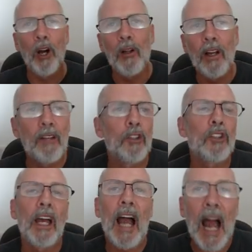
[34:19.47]
But if
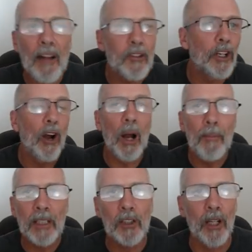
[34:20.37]
you say I have to go,
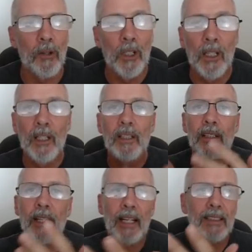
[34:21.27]
I must go,
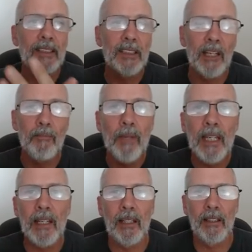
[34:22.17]
it has the same
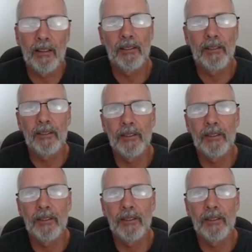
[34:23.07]
meaning.